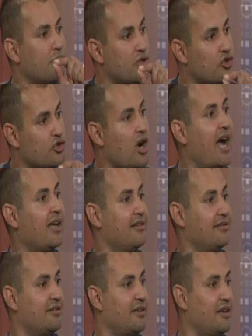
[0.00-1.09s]
his
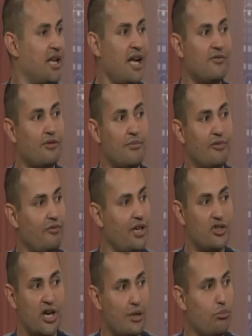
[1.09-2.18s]
child, not from
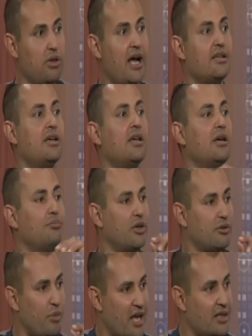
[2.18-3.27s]
flesh and blood,
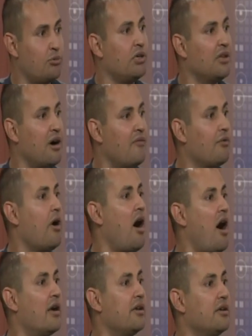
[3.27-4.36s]
but by the will of
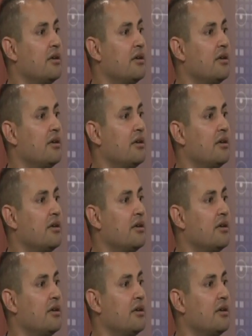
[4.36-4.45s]
God.